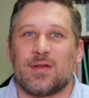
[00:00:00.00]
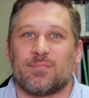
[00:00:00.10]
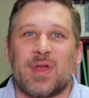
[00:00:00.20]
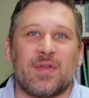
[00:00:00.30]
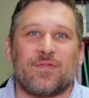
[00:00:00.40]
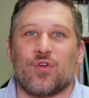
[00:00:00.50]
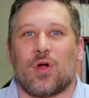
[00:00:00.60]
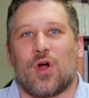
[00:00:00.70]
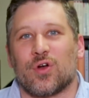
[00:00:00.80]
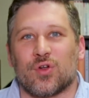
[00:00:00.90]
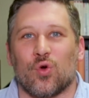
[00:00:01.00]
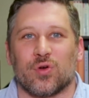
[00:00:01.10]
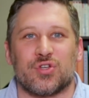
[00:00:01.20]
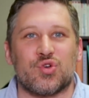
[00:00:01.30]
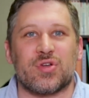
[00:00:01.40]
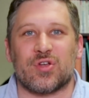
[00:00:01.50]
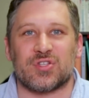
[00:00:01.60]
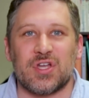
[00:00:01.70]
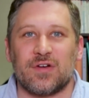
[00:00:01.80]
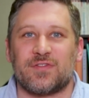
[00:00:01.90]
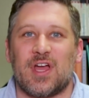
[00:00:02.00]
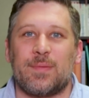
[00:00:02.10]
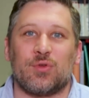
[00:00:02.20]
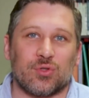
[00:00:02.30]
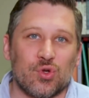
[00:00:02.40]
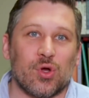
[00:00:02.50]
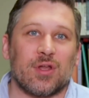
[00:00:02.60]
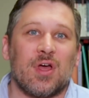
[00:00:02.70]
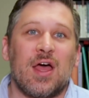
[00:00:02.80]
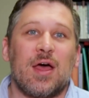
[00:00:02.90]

Maybe if you're a hardcore do-it-yourself type, you'll do it.